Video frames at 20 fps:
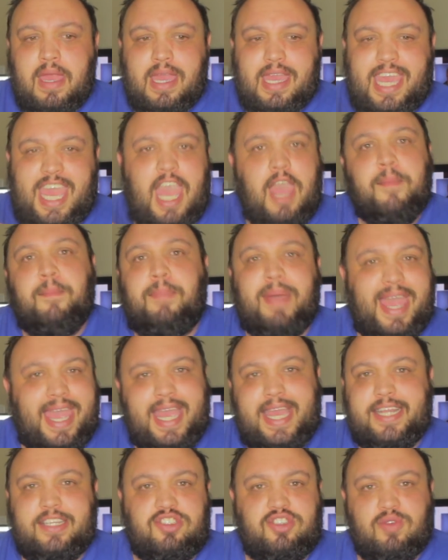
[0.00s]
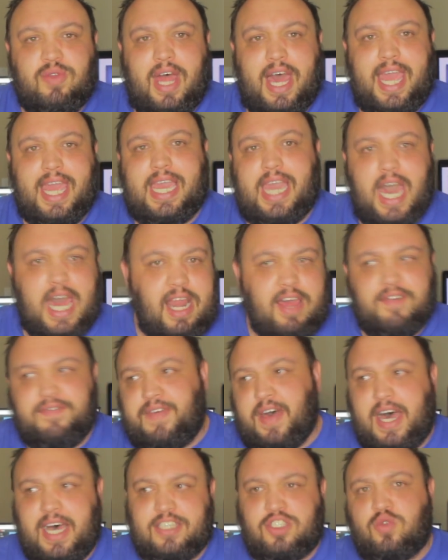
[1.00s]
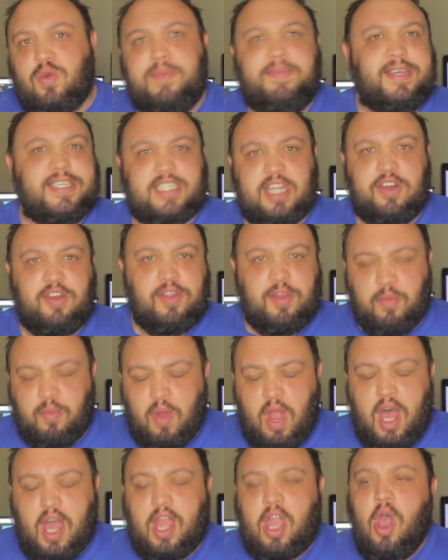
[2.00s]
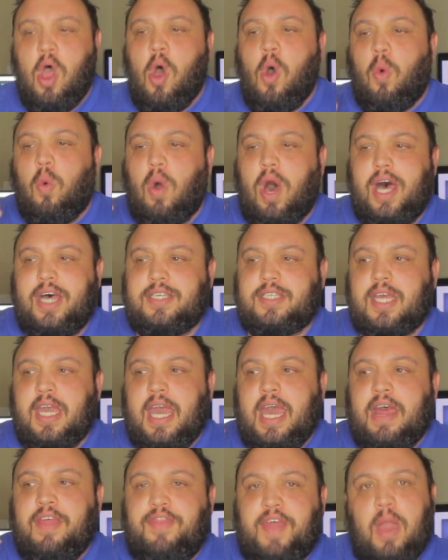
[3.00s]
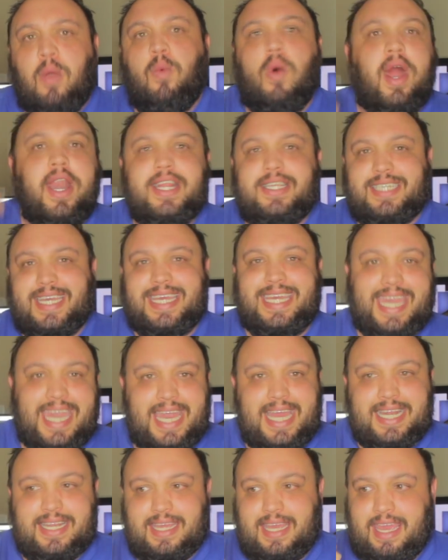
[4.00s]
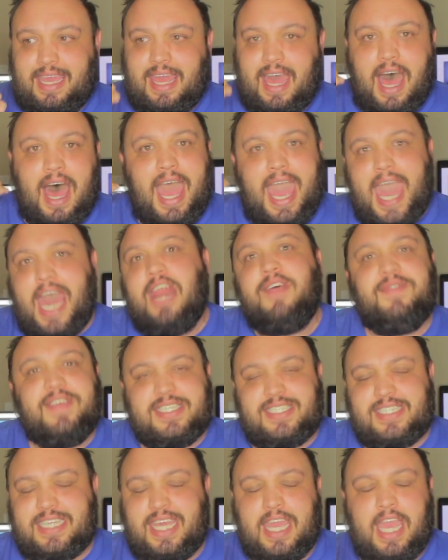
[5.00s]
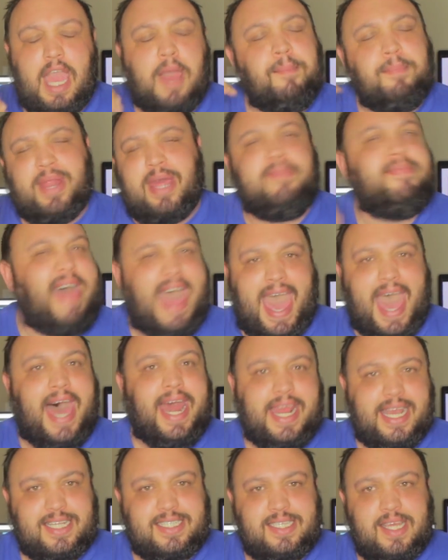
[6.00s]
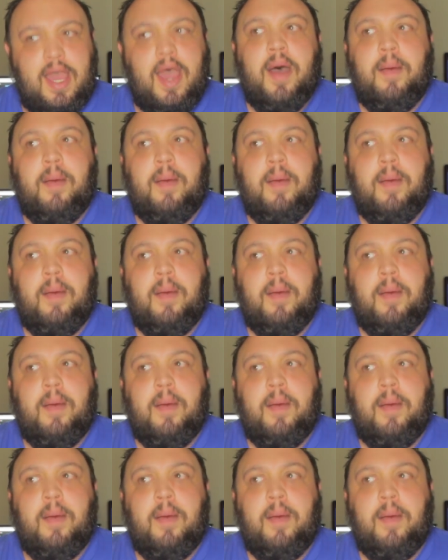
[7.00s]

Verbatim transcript: campaign to, like, kind of sweep this under the rug was they wanted to get ahead of this thing and blame the addicts.